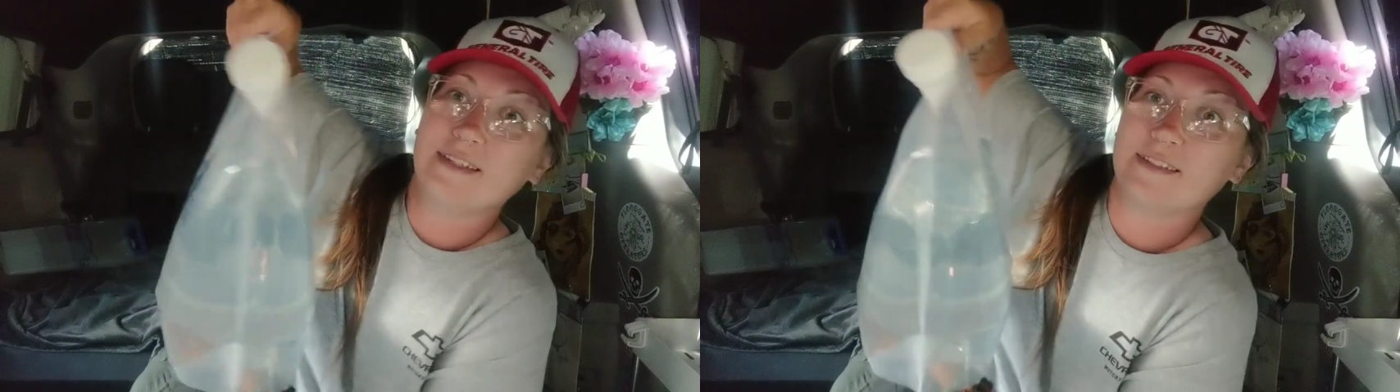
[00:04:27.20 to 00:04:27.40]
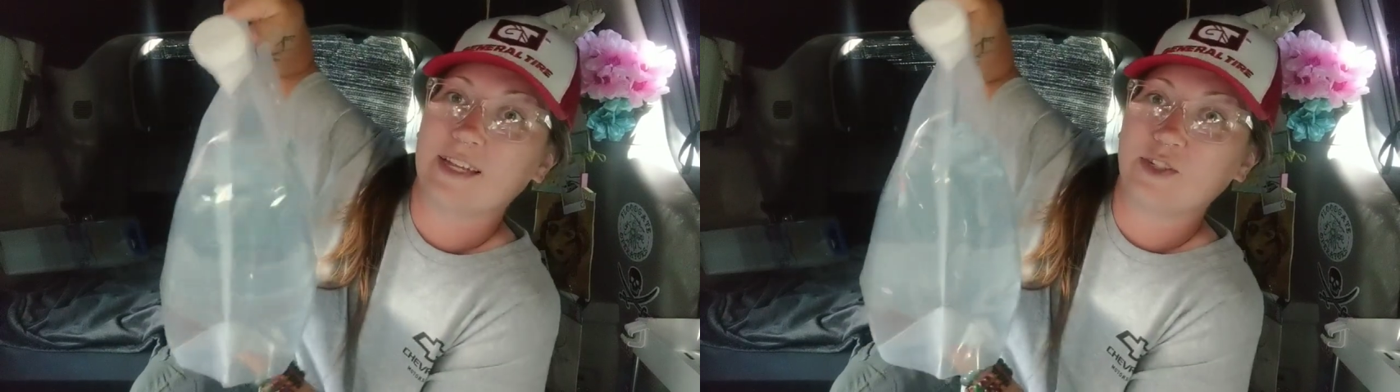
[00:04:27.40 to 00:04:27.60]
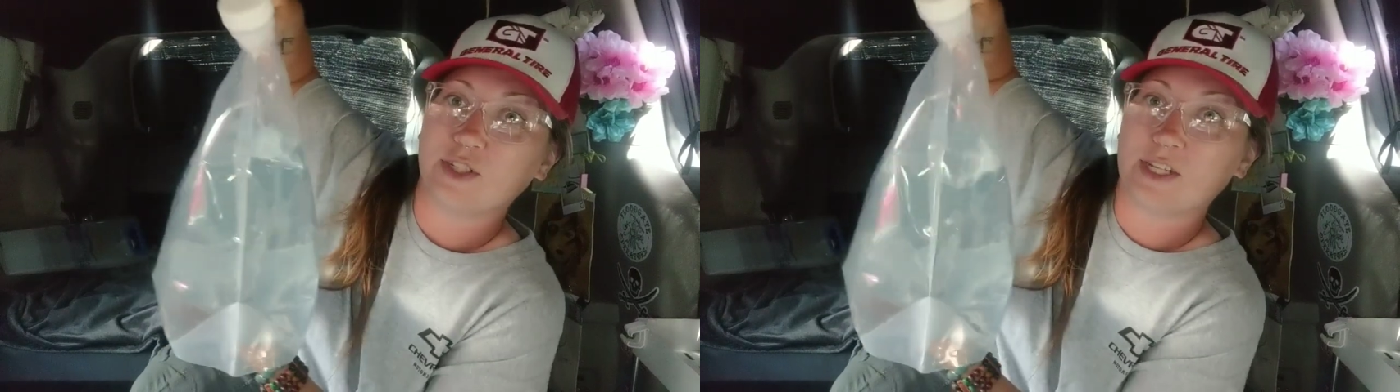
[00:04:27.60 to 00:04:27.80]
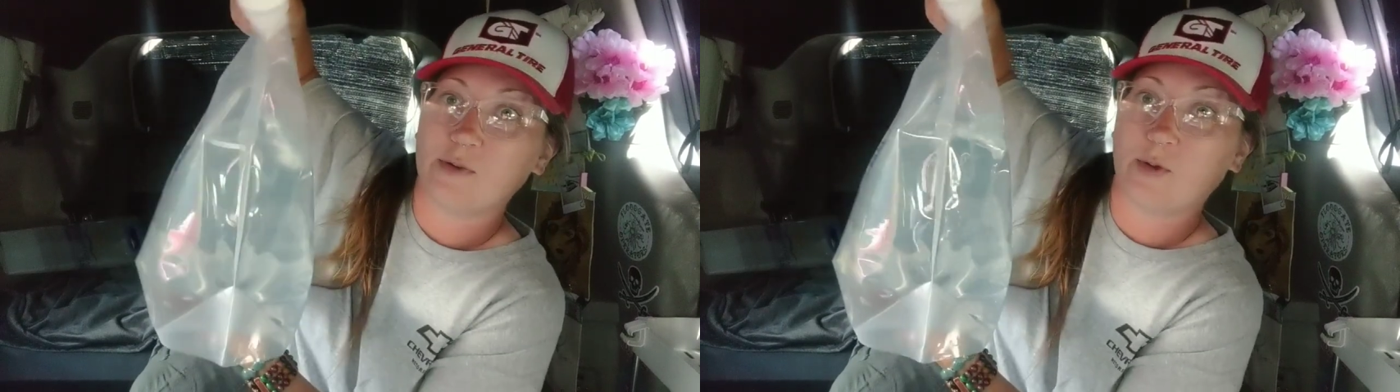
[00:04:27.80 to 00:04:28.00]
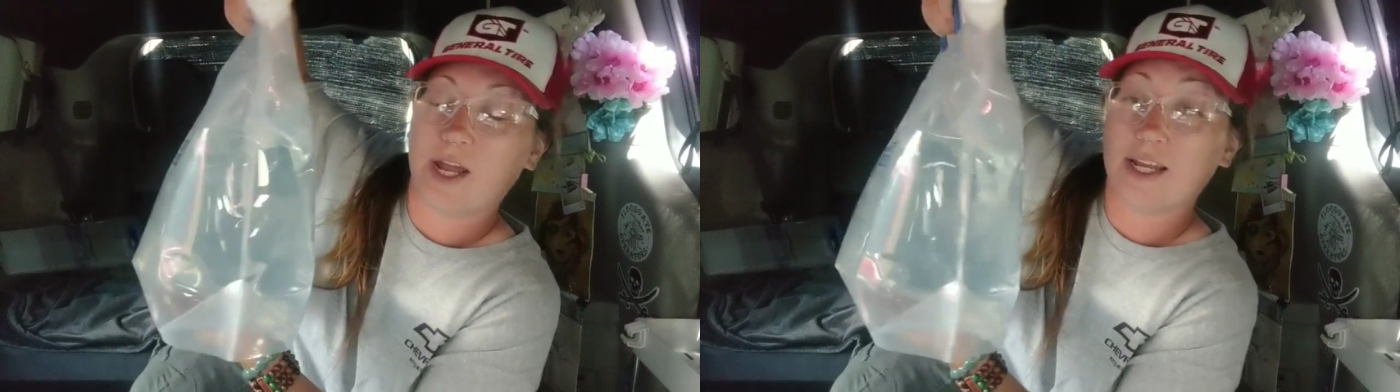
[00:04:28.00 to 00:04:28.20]
is
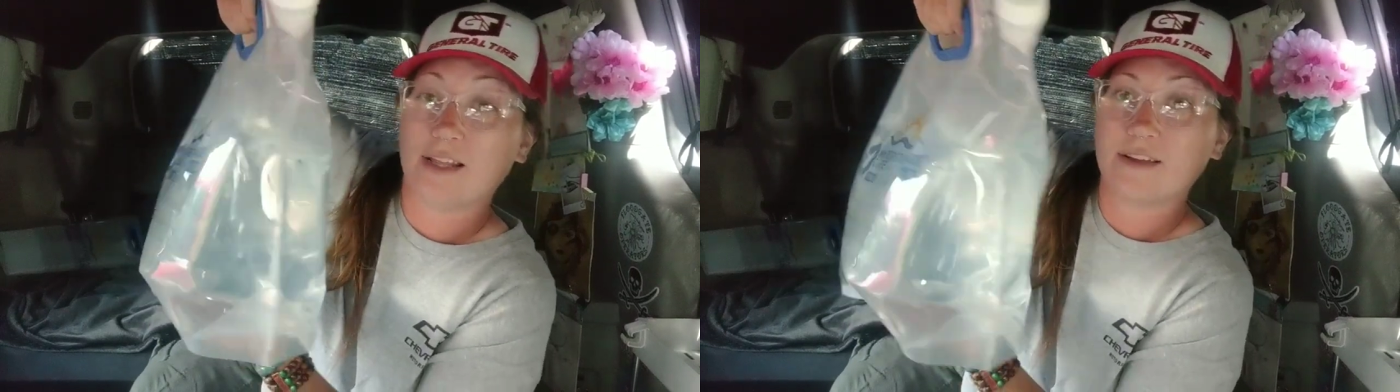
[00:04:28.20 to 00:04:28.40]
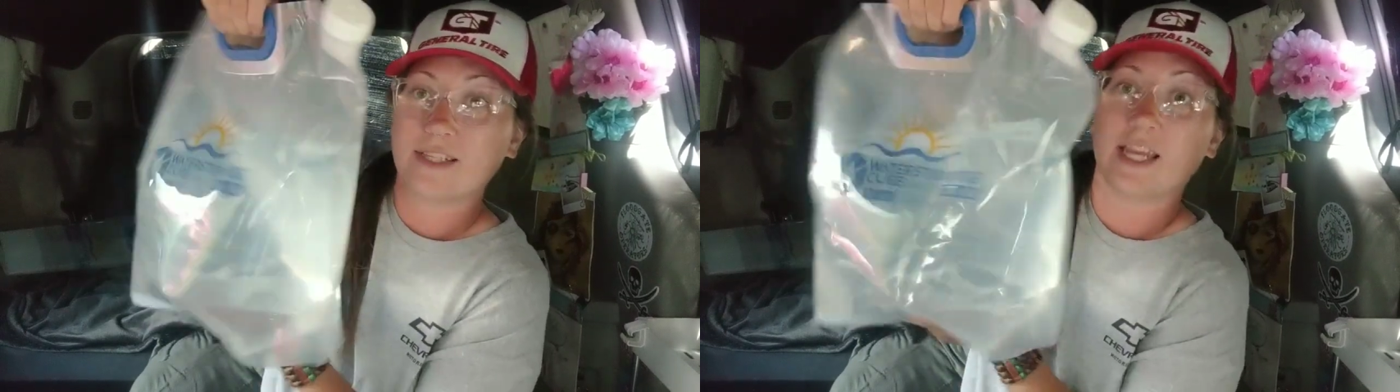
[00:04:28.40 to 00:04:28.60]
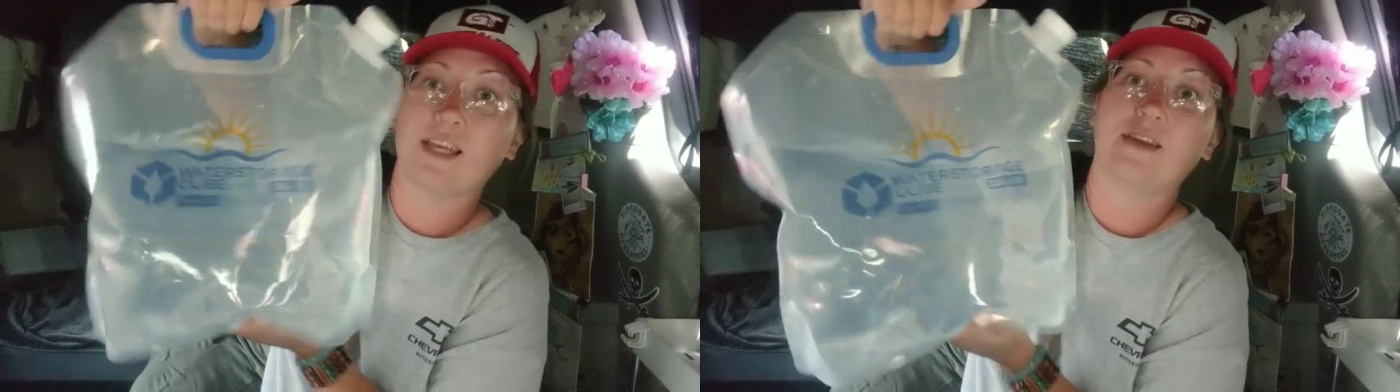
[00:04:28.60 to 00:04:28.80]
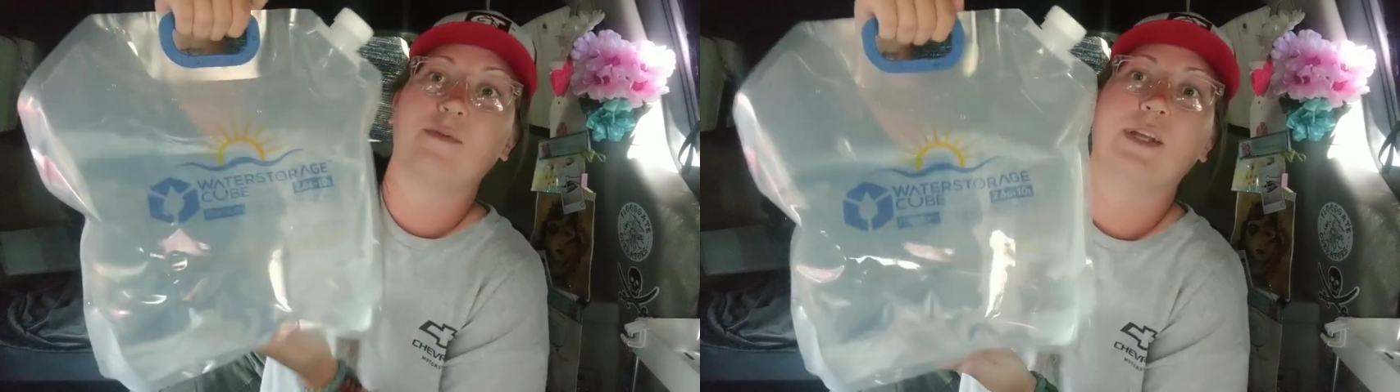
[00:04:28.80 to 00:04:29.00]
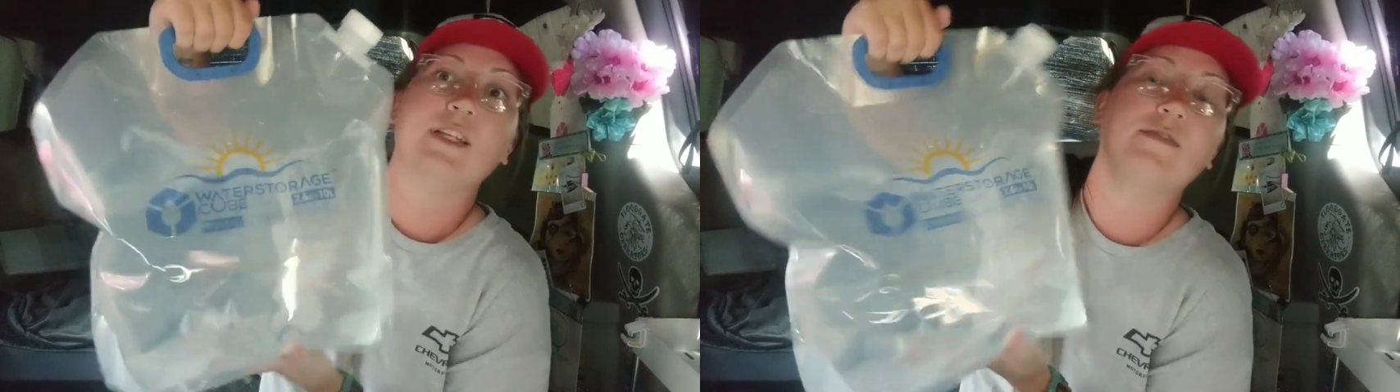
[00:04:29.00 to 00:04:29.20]
essentially what it looks like
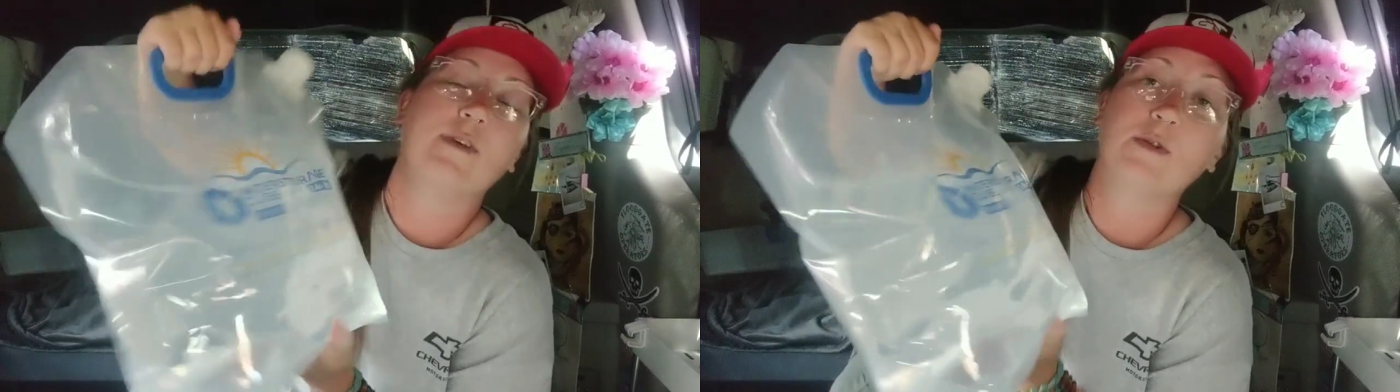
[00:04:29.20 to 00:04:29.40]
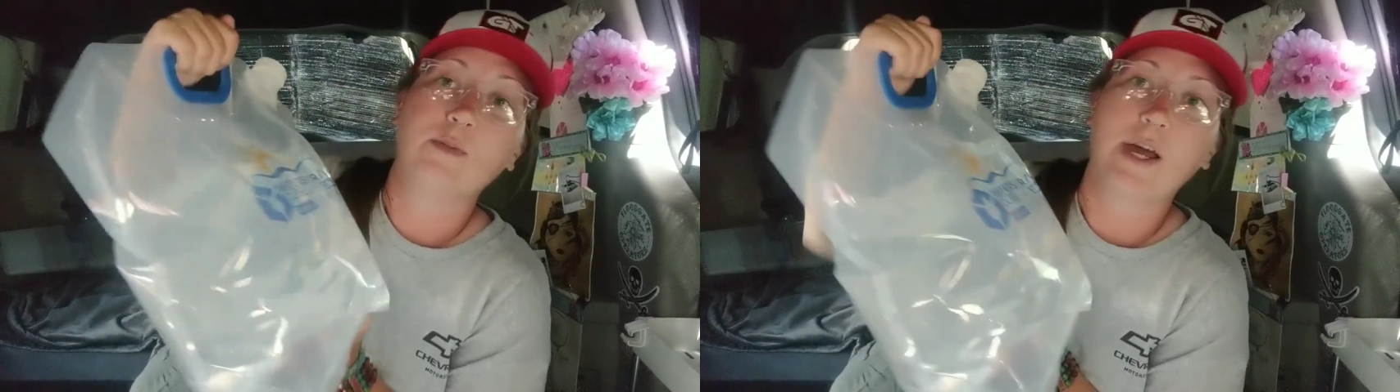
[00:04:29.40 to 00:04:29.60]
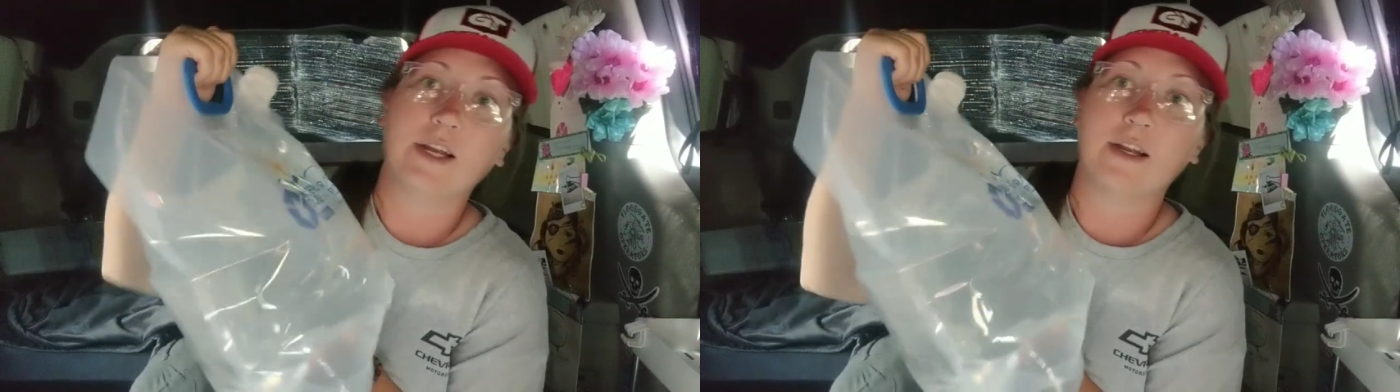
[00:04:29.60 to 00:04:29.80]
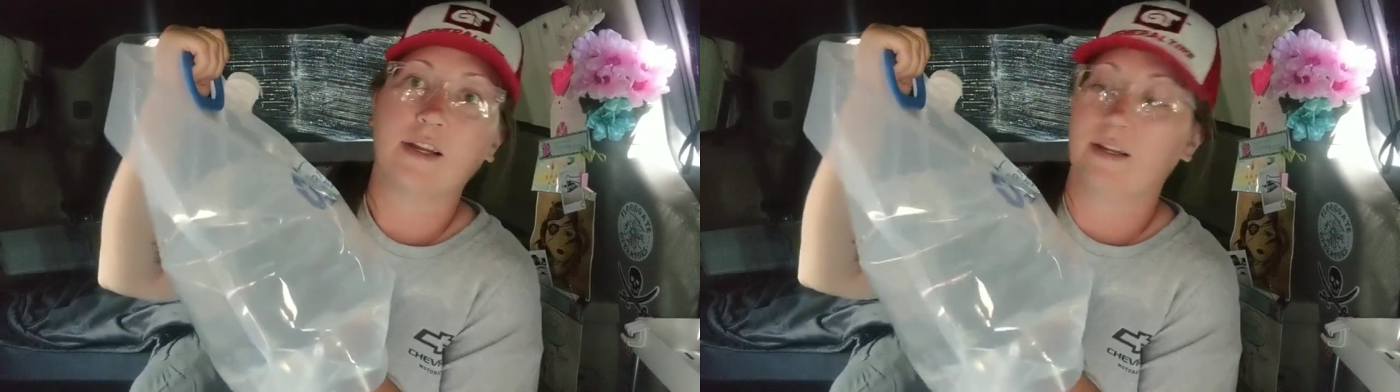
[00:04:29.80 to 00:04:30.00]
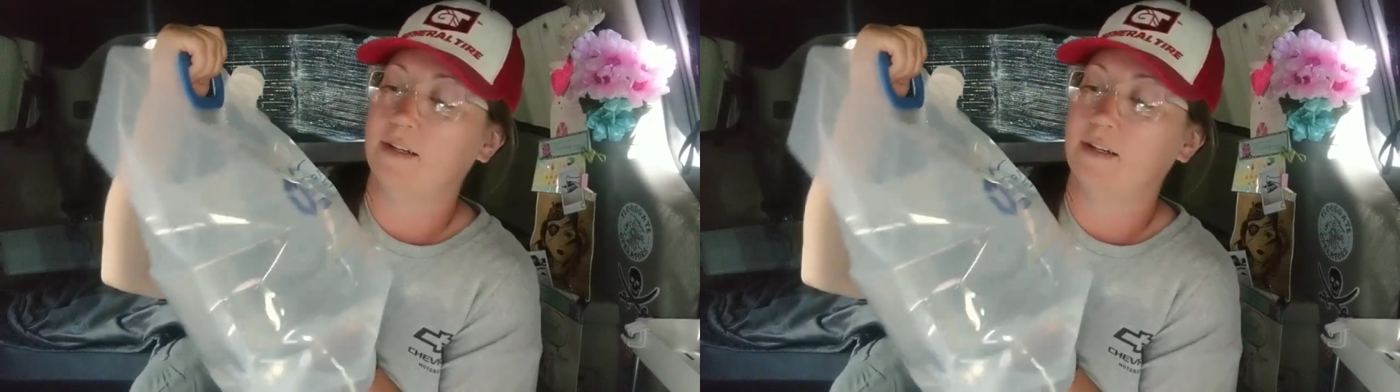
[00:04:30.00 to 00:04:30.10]
when it's filled with water.